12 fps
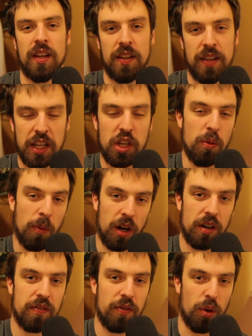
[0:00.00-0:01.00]
thank you,
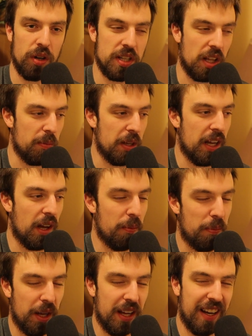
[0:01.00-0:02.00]
Mark, for telling me now.
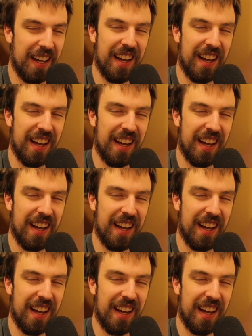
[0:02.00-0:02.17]
But